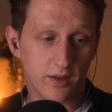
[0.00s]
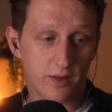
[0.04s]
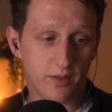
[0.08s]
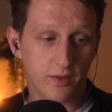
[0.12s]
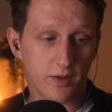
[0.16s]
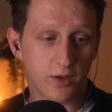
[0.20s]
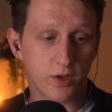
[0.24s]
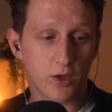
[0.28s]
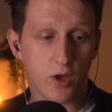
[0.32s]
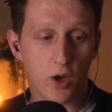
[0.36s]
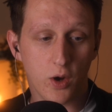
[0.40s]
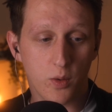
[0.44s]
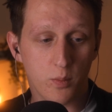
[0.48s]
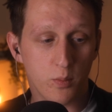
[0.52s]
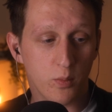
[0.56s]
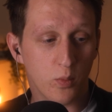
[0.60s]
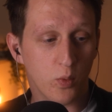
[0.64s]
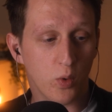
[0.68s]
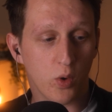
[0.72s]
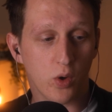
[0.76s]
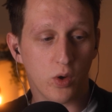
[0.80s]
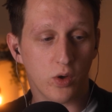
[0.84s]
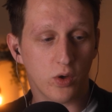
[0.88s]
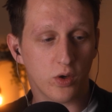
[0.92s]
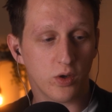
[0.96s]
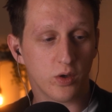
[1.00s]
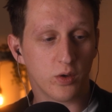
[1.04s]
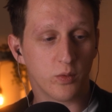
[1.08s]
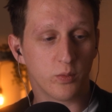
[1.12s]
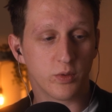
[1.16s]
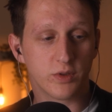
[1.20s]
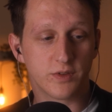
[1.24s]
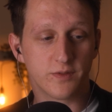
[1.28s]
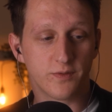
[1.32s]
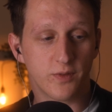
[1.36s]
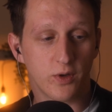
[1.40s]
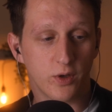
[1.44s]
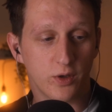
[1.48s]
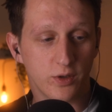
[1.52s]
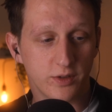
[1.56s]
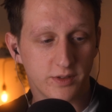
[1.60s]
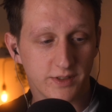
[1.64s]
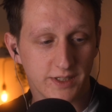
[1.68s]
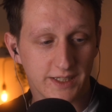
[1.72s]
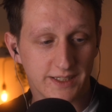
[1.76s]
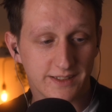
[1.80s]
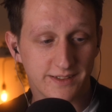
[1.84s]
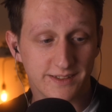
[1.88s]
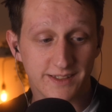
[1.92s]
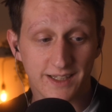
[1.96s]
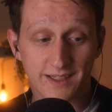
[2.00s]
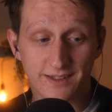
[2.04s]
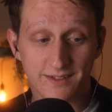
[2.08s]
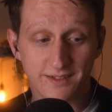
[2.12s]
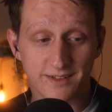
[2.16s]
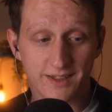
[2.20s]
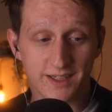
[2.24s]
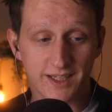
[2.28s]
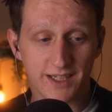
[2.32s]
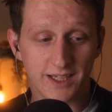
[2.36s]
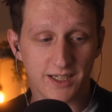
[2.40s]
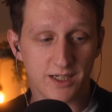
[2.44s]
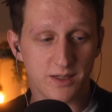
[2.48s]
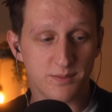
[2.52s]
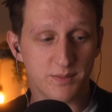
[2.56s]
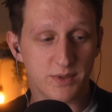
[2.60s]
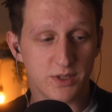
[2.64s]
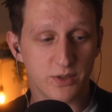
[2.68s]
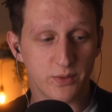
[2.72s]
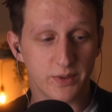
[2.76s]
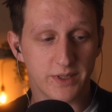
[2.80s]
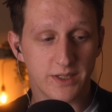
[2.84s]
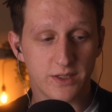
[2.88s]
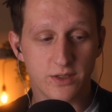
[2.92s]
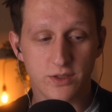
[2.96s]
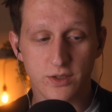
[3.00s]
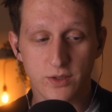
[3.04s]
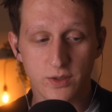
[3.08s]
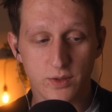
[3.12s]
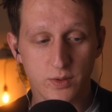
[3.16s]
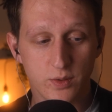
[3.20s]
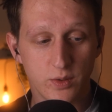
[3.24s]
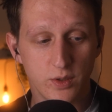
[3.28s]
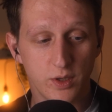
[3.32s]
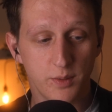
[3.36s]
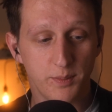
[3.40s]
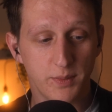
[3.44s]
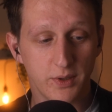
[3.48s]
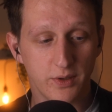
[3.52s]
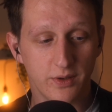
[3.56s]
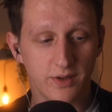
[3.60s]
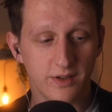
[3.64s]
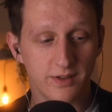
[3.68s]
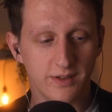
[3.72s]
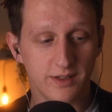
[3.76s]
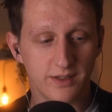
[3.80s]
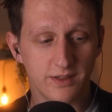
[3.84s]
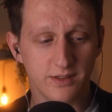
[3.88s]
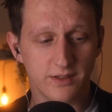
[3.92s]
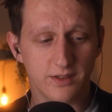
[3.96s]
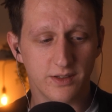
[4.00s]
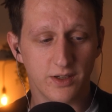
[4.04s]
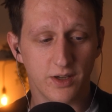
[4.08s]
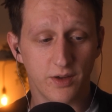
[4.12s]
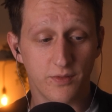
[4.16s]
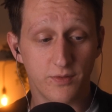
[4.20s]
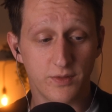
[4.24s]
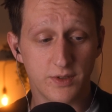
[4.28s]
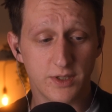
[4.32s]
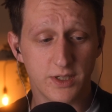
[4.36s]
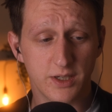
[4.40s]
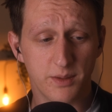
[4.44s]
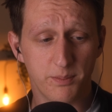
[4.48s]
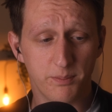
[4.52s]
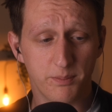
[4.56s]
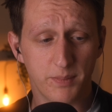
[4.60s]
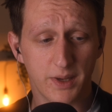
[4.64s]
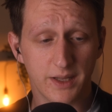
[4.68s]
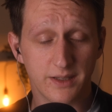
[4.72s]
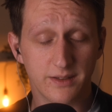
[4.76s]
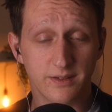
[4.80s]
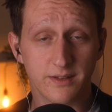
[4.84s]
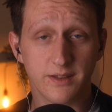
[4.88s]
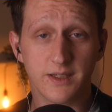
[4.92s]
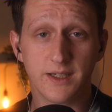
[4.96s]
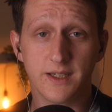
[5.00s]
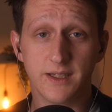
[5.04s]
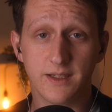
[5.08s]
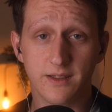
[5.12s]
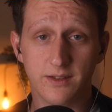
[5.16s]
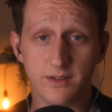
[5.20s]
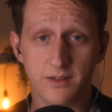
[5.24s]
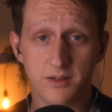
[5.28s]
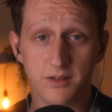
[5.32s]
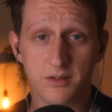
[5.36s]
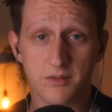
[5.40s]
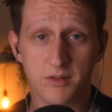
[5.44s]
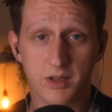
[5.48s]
The Gom War was fought in Tanzania between two communities of chimpanzees.